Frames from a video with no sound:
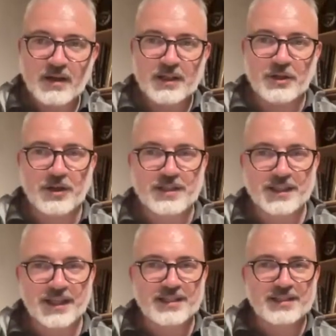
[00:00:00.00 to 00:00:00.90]
you know,
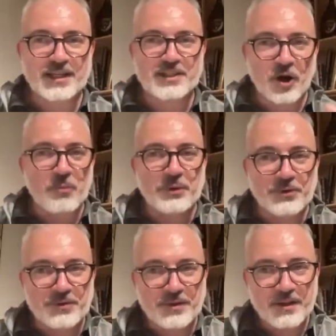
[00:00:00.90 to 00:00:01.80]
it's
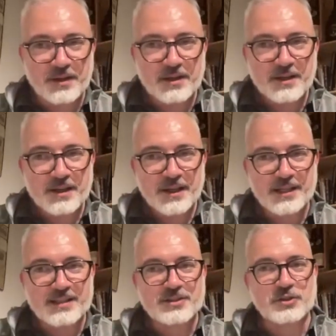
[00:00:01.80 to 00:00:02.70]
open,
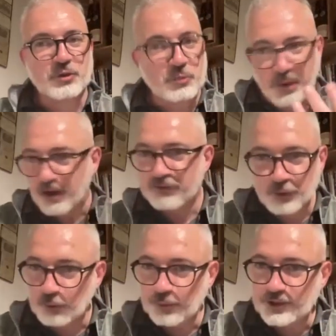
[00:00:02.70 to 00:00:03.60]
it's super
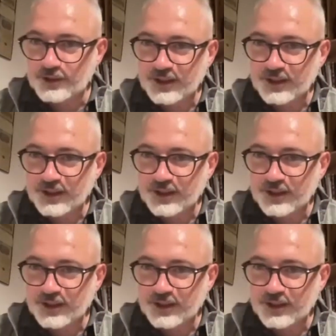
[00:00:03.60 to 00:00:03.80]
forward,